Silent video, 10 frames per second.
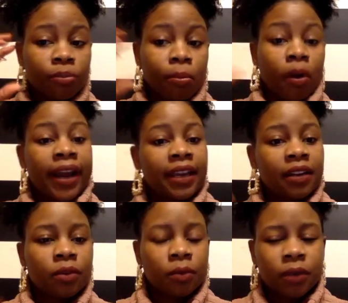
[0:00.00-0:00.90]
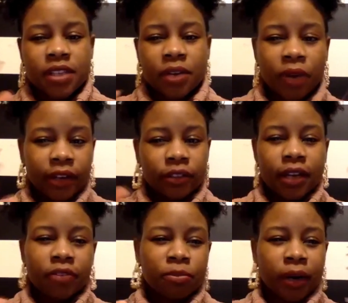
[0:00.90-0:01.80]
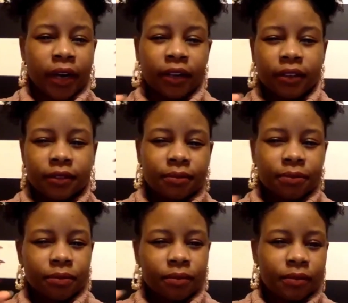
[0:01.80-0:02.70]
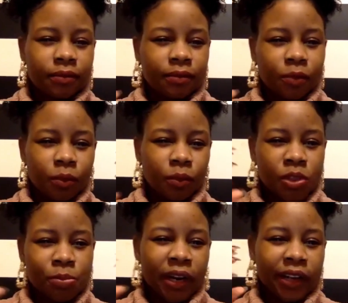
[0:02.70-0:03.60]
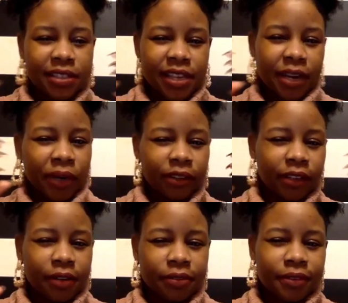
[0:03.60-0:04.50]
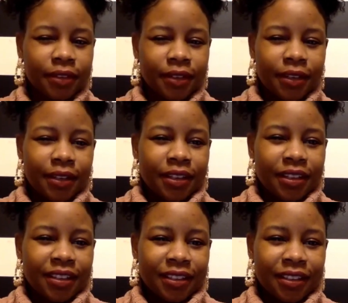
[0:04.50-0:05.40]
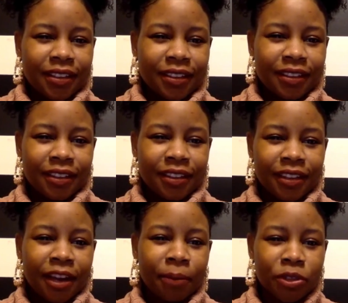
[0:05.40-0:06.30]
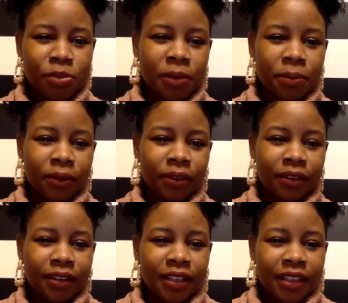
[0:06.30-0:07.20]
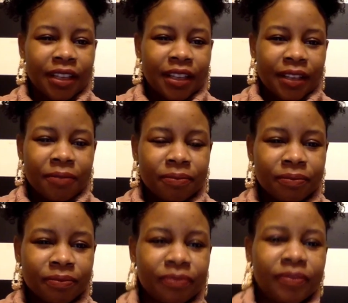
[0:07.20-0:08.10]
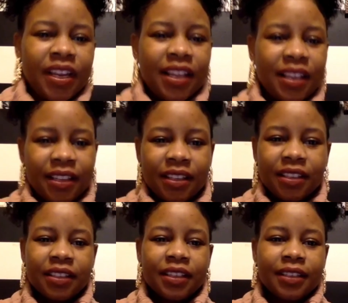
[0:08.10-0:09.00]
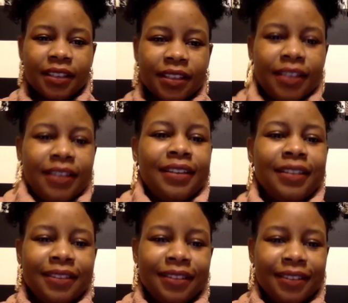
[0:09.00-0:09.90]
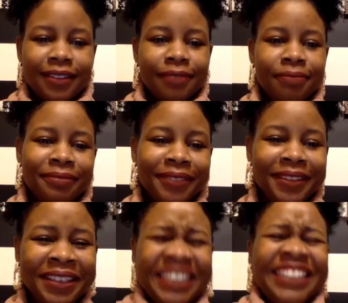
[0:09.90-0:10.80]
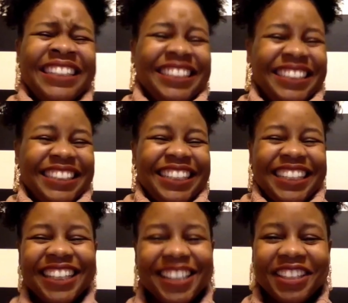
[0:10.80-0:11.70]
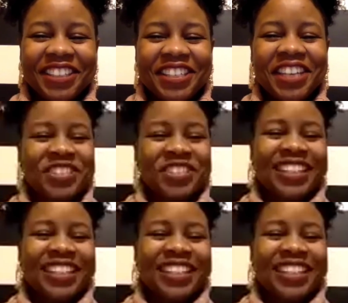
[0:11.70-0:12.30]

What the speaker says: brain, what is that, right or left brain? Which brain is that, right or left? I think the left brain is the more creative brain, but y'all can correct me on